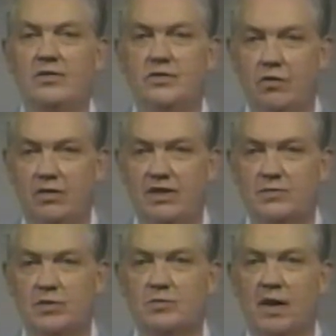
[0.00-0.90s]
Duties
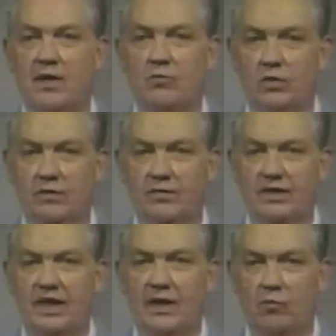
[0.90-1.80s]
which might
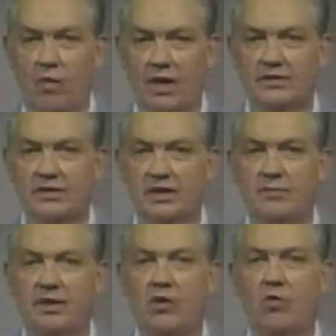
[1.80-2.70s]
willfully and wantonly
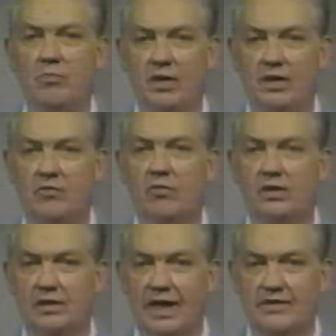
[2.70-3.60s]
be omitted or
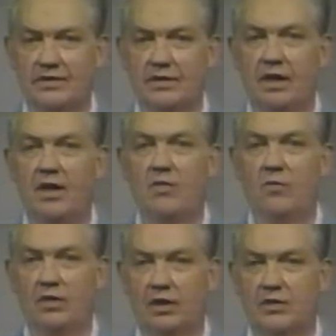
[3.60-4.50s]
neglected
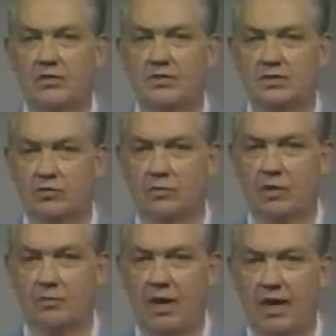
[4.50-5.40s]
would include school
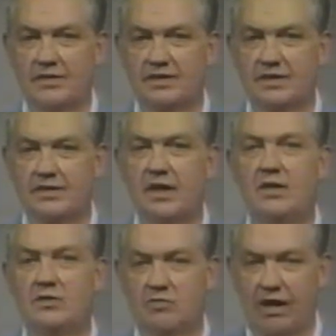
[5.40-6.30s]
board policies,
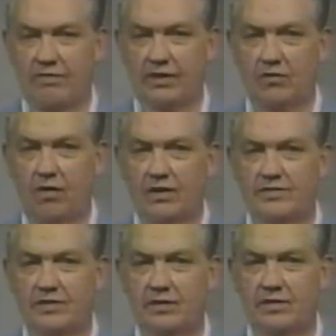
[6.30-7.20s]
traffic
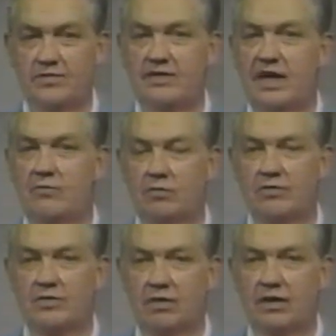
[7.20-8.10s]
laws, state
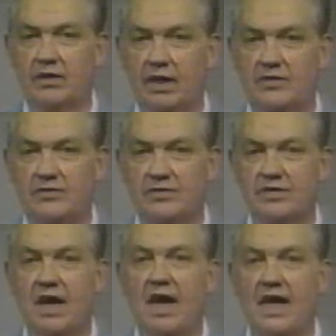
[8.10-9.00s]
rules and regulations,
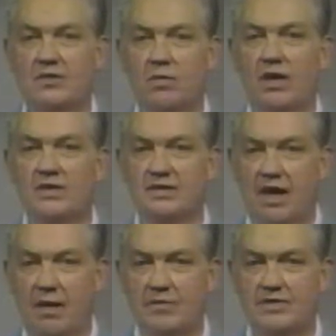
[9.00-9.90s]
as well as
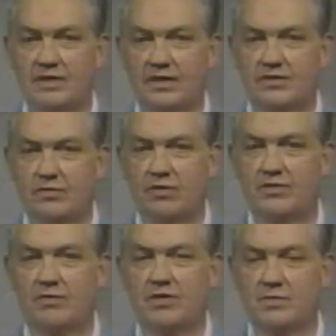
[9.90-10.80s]
common sense
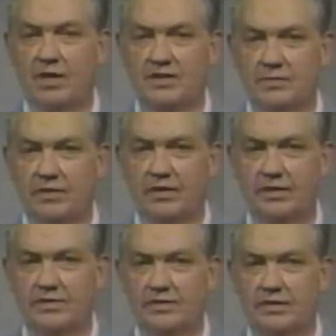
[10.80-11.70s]
duties or
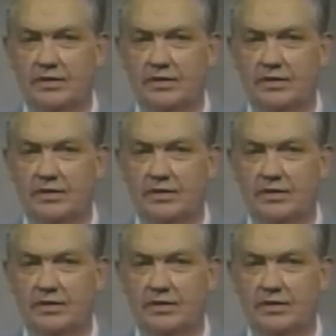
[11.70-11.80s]
responsibilities.